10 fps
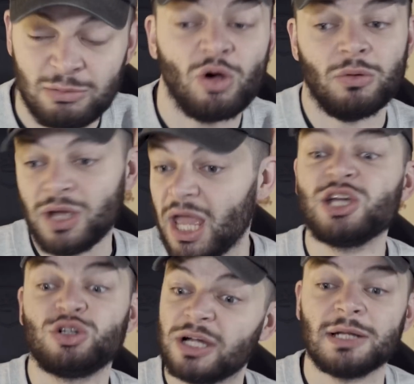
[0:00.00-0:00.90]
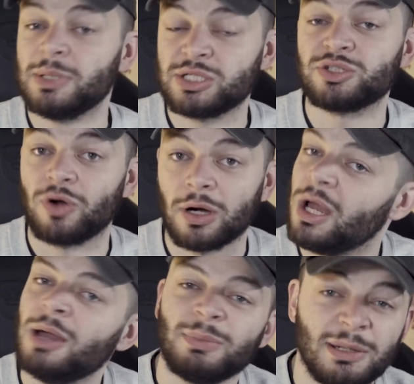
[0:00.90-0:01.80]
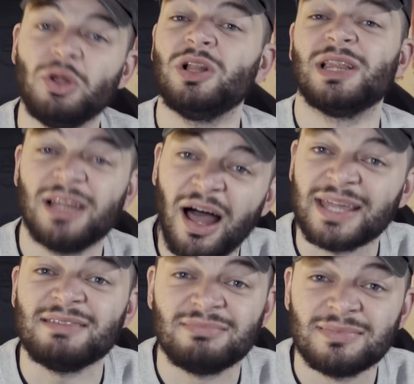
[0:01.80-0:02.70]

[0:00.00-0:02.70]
I'm not incredibly strong, but I'm not light.